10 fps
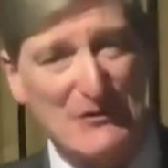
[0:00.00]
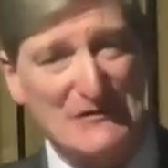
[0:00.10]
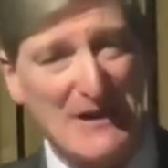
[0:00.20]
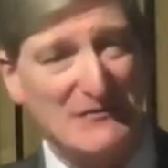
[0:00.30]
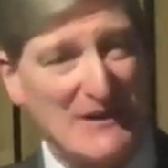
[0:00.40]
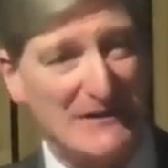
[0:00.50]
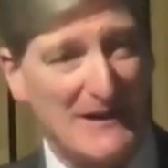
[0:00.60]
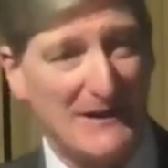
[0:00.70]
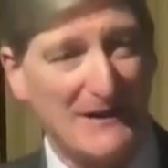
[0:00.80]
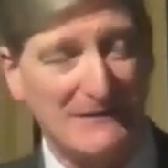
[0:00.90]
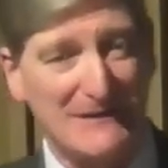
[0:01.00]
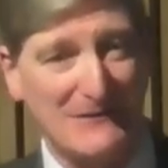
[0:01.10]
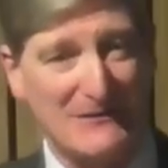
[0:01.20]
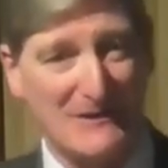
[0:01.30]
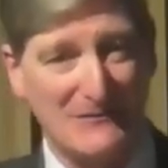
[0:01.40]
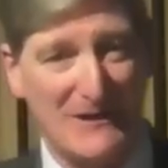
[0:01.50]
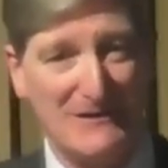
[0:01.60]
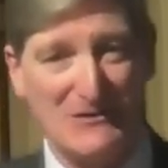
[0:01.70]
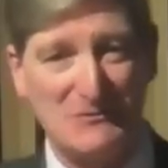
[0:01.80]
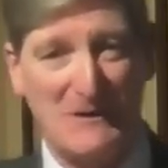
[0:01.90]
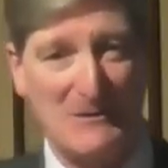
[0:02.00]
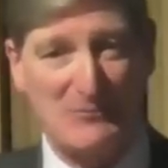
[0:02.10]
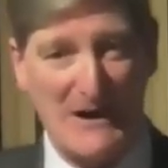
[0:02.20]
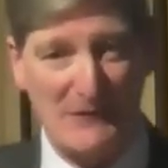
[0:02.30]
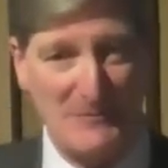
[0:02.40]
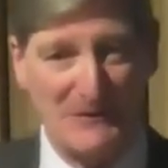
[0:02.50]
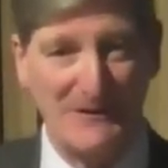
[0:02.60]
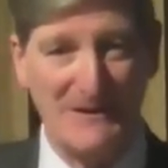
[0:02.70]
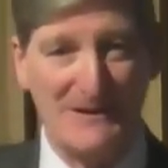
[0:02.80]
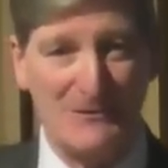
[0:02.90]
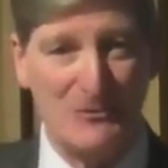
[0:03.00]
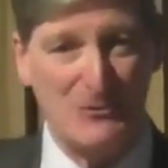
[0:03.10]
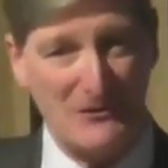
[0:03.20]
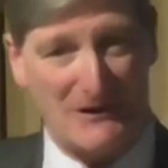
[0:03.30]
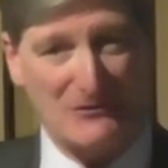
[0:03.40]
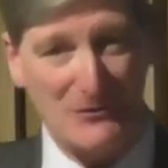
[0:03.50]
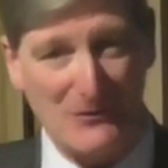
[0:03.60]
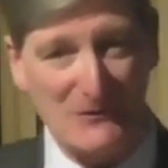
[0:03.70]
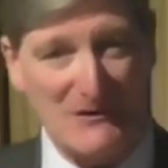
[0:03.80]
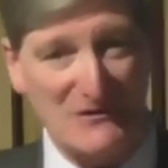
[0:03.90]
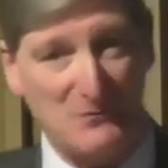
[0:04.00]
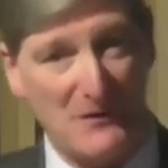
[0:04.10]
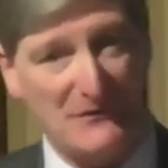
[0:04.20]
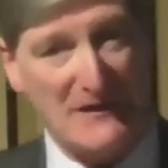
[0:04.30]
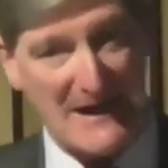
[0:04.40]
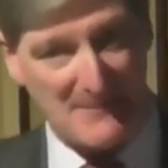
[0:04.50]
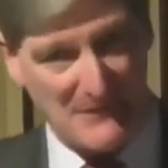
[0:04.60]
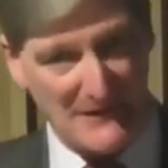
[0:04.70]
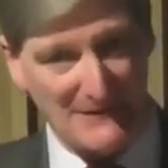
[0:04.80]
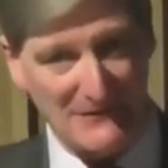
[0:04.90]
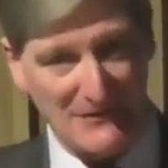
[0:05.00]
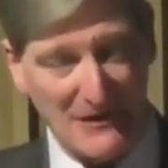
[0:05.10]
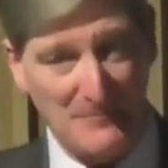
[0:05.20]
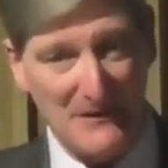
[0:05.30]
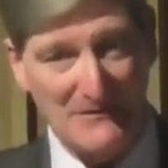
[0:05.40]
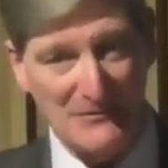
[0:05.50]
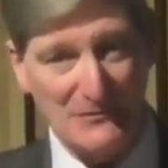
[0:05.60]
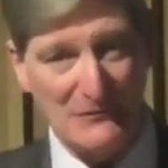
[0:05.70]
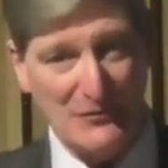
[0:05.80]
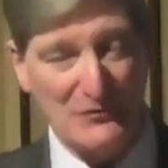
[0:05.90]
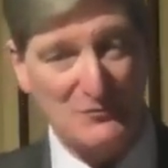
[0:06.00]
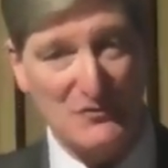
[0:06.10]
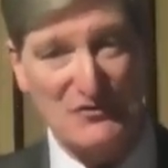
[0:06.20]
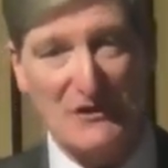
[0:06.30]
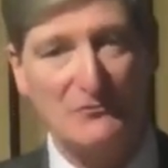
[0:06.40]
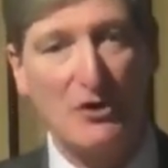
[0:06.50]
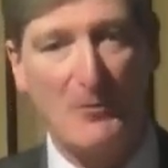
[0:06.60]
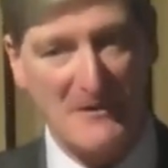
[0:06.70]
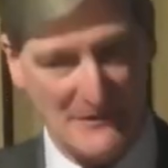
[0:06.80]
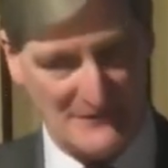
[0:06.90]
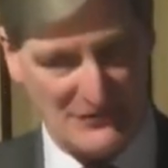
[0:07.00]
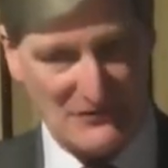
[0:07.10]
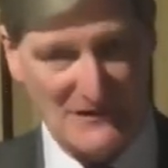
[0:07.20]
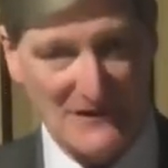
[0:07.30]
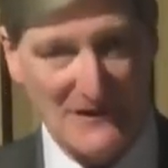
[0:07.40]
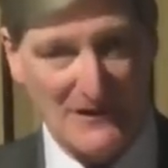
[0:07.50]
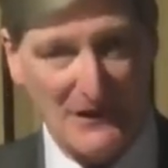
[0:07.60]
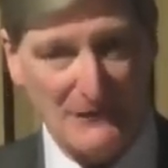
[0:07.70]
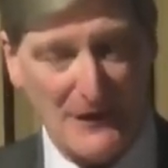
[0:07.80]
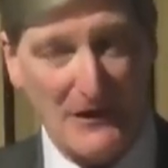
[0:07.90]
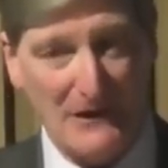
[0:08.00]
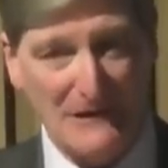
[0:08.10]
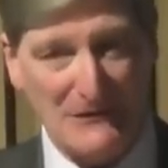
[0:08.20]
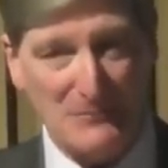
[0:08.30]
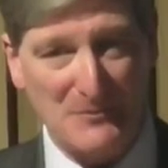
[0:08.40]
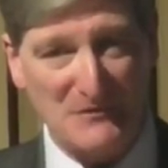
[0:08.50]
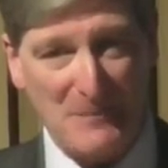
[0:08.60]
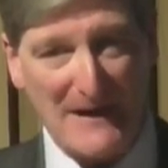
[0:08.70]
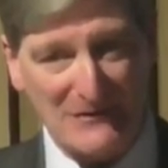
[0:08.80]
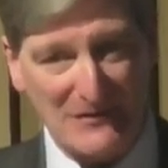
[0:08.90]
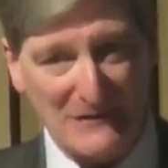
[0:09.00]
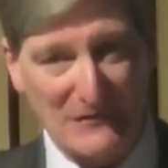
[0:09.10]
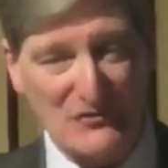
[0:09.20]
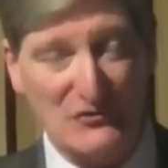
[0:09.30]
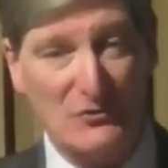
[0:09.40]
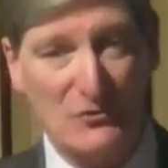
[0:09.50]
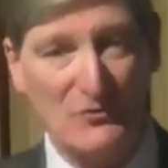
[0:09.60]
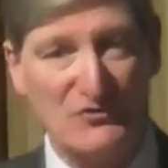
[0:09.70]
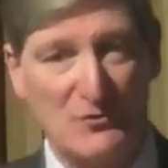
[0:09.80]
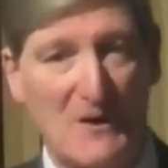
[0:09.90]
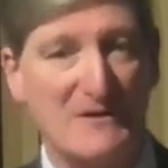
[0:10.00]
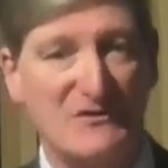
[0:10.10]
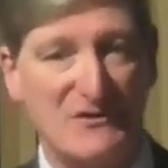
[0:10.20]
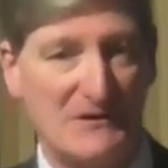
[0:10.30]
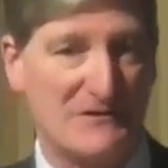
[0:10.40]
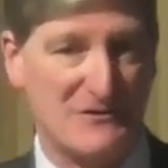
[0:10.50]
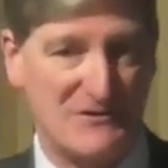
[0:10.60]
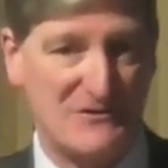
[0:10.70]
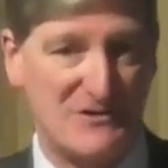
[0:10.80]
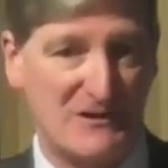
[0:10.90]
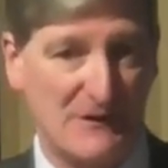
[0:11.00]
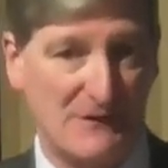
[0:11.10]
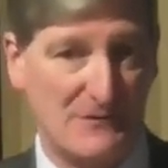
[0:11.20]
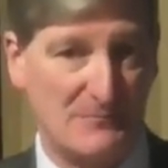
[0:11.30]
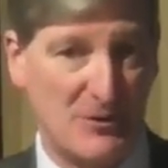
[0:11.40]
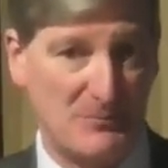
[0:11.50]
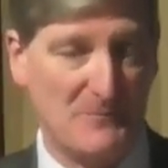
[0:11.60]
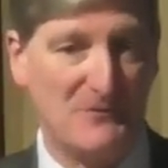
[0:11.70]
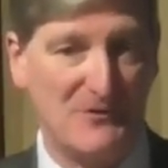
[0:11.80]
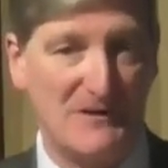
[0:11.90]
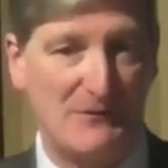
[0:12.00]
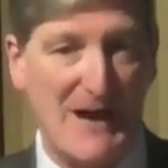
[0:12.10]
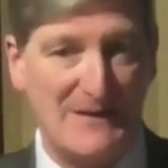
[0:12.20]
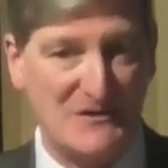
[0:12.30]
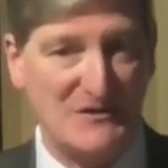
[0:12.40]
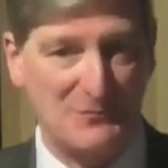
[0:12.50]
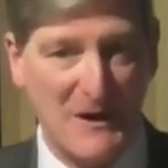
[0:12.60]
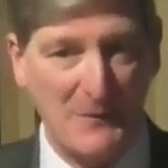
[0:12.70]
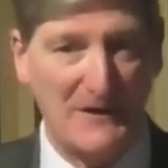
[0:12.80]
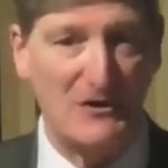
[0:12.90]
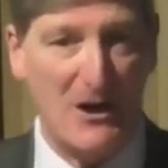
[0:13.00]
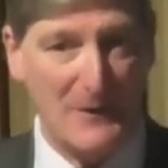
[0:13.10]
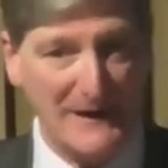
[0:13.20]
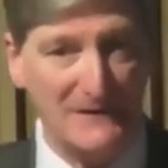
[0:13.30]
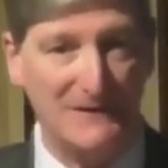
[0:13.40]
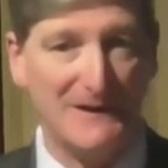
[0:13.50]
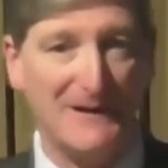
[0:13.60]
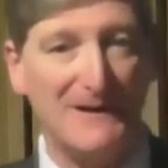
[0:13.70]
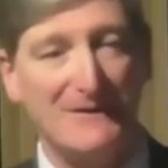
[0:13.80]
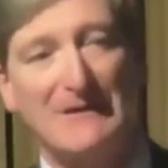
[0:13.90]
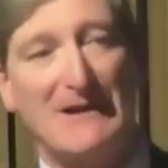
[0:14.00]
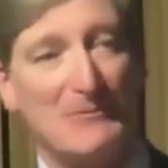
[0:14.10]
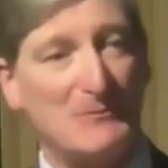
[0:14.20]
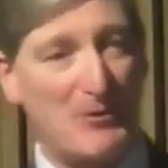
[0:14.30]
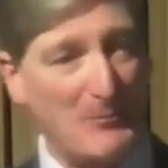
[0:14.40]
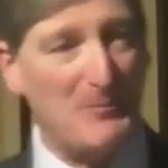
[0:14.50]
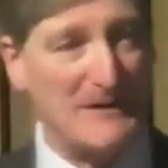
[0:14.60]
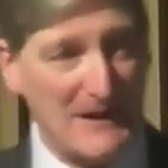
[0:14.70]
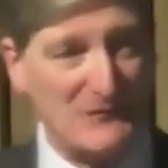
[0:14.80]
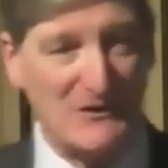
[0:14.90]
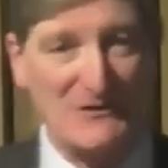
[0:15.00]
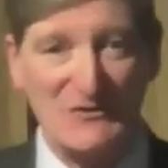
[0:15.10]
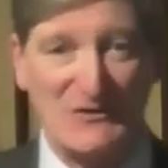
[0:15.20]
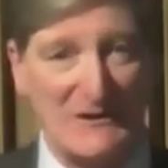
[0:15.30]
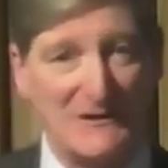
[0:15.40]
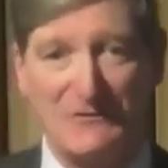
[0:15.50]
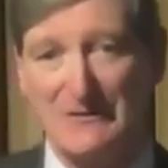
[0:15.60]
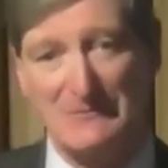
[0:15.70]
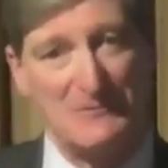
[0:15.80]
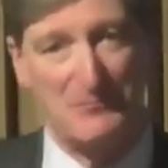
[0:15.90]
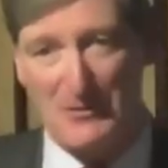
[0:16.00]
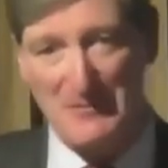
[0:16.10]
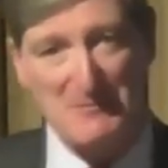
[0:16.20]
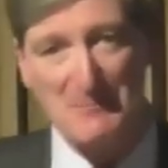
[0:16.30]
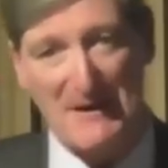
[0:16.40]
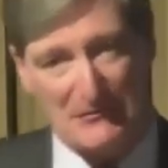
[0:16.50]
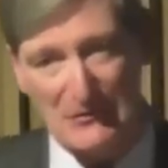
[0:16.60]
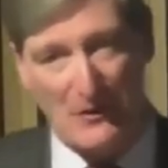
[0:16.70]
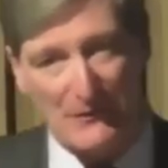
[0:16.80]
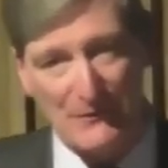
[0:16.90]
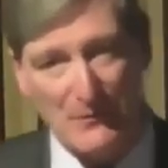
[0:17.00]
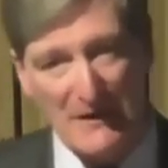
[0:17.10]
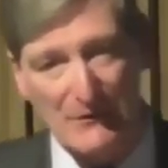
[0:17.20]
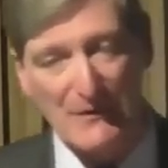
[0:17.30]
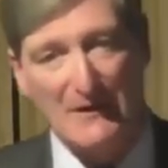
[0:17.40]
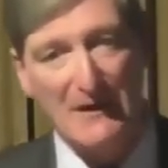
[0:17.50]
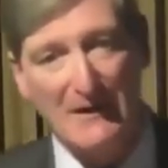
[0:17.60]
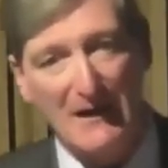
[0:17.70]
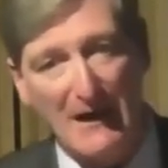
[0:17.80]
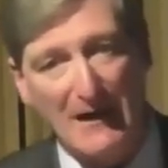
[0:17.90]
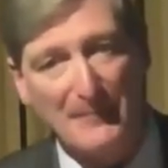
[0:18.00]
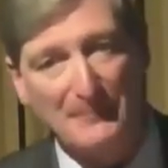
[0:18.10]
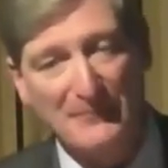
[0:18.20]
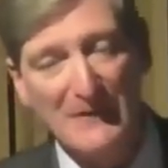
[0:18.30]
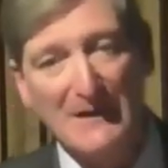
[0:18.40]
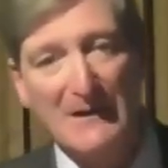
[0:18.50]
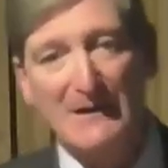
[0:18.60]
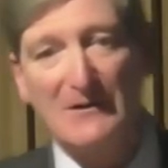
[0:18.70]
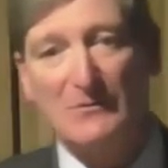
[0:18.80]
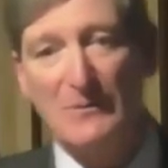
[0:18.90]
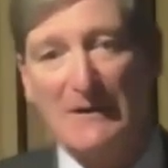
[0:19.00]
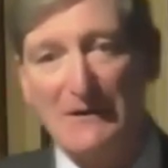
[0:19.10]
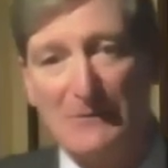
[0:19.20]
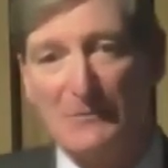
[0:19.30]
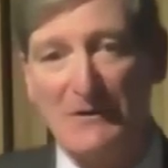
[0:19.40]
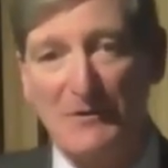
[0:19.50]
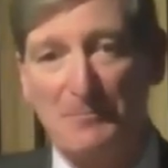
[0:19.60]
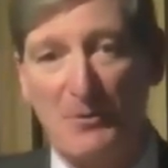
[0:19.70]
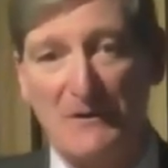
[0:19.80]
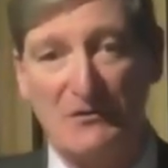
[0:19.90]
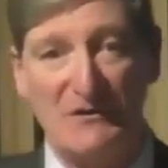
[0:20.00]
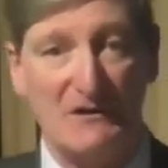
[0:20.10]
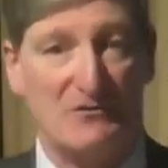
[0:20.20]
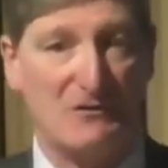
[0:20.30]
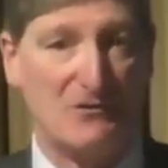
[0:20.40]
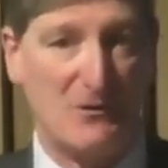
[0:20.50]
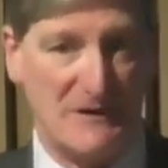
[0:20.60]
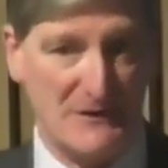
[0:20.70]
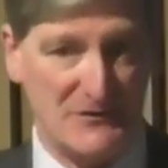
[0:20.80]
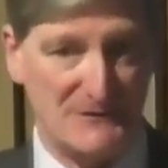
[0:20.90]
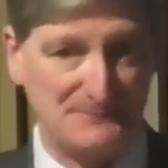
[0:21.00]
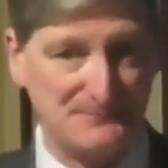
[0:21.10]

things I've said, I think that under Suella Braverman, you could argue that this wasn't happening, that her political views were so dominant over her legal perspective as to cause quite serious and significant problems. And if that is where we're going, then I would probably have to concede that we would probably be better off with appointed lawyers.